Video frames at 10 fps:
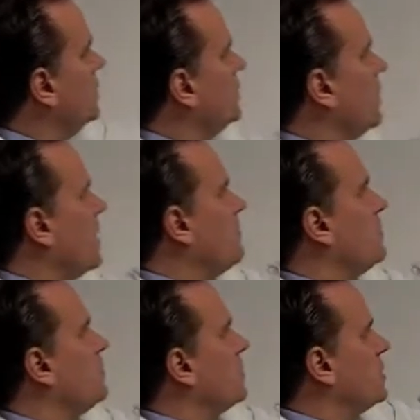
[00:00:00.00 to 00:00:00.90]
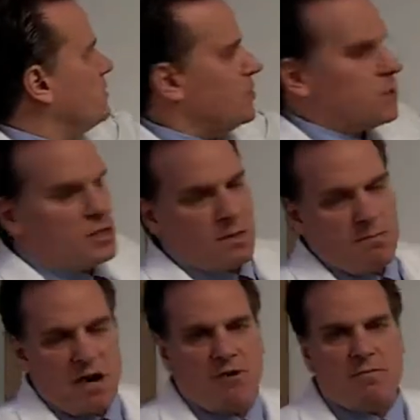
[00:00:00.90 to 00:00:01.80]
She might be experiencing
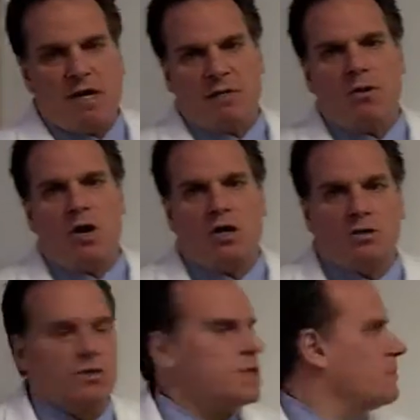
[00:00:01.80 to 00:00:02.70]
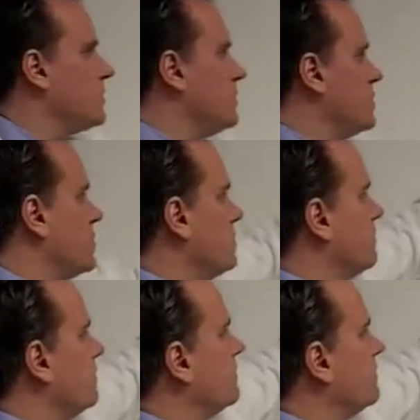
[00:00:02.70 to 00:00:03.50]
some perimenopausal symptoms.